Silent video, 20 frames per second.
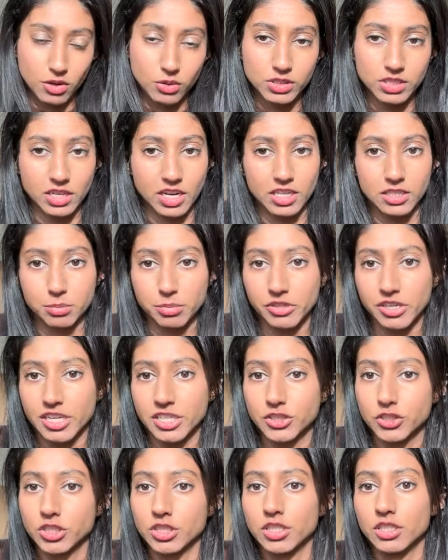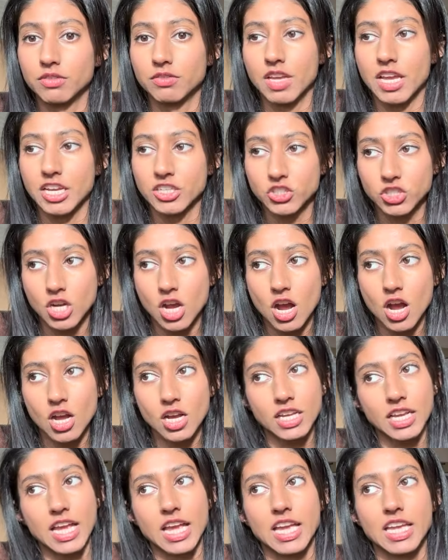is an exploration of
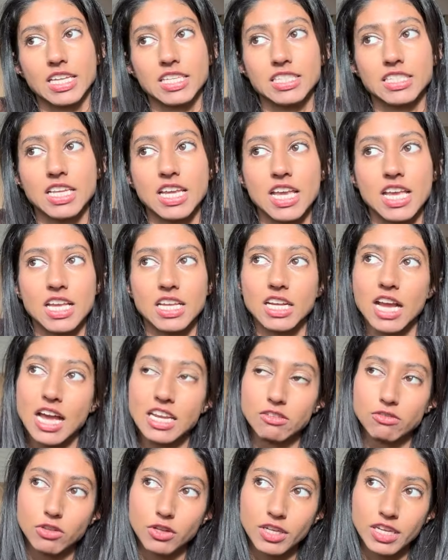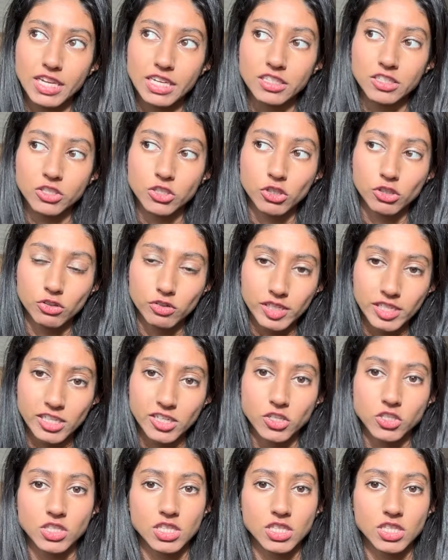Hitchcock and kind of looking at his careers,